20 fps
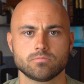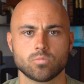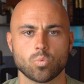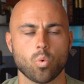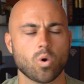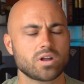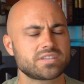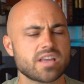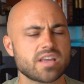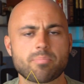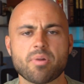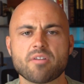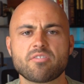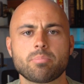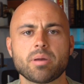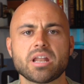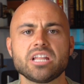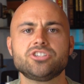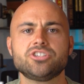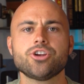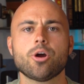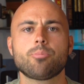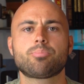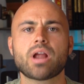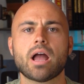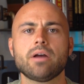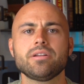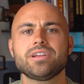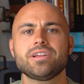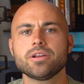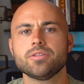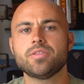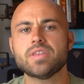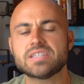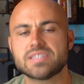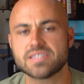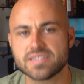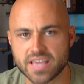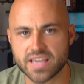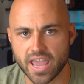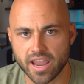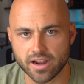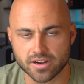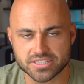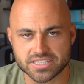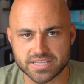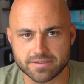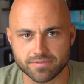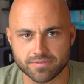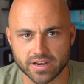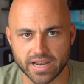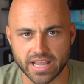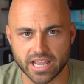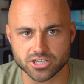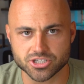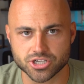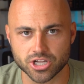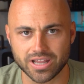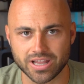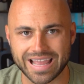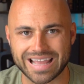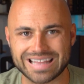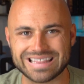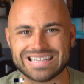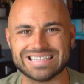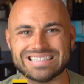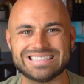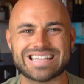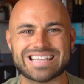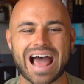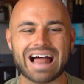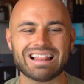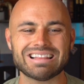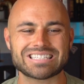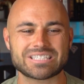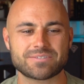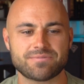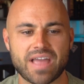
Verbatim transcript: What's up, everybody? Joe Brown here. This is the Heresy Financial, and the Dallas